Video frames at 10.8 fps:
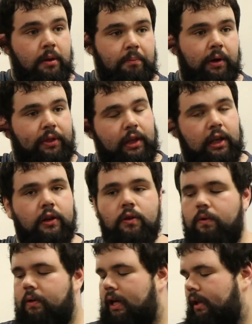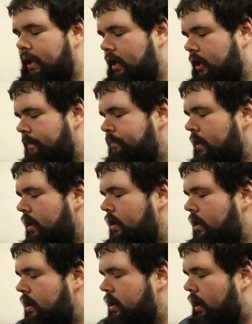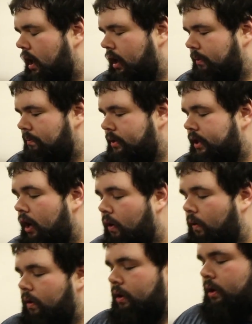put the new in there. So